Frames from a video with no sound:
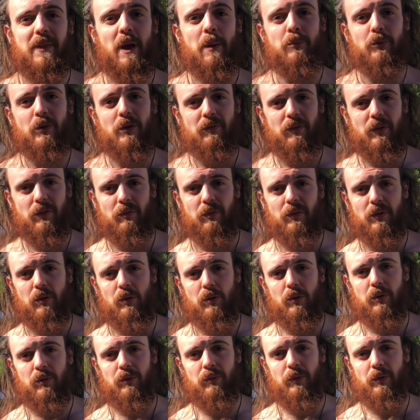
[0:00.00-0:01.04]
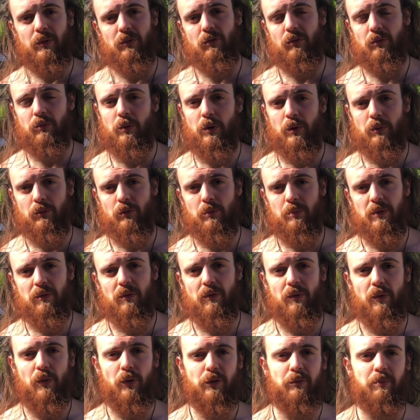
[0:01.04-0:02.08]
I'm doing this video, which is going to be the
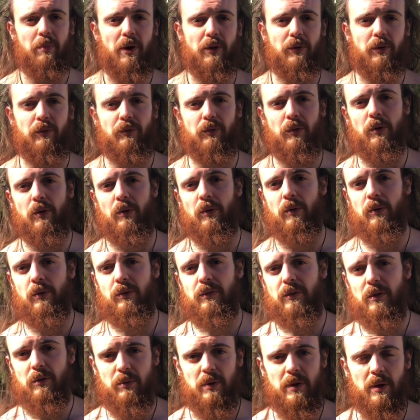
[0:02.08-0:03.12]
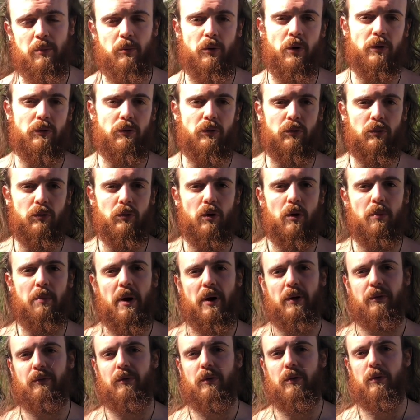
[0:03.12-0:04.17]
first part of a series I'm going to do
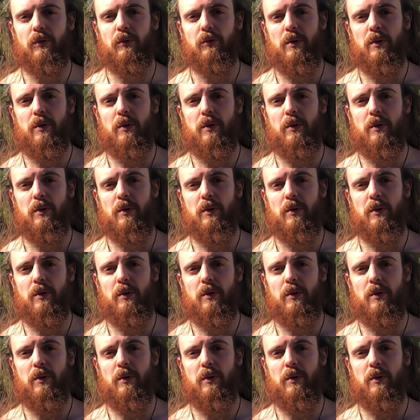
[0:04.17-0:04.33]
about the